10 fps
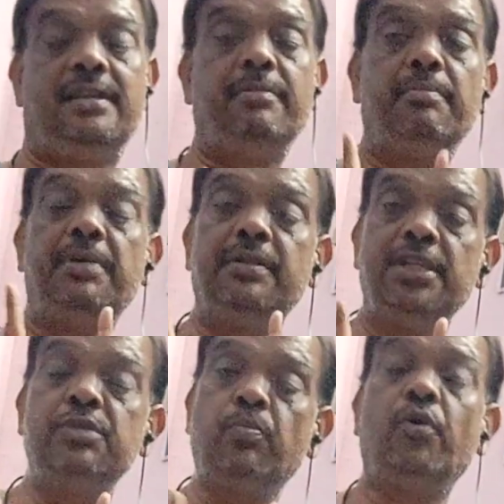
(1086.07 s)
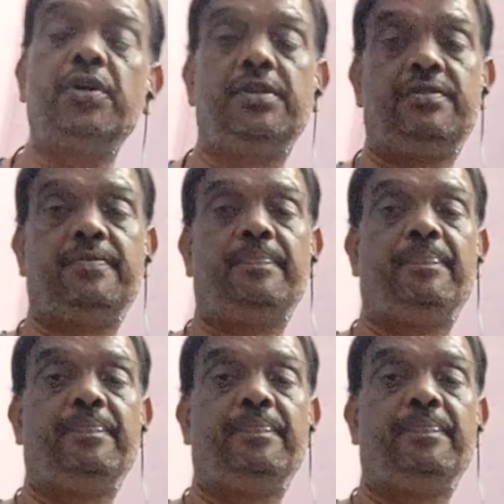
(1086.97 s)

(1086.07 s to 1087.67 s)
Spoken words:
Remember this point.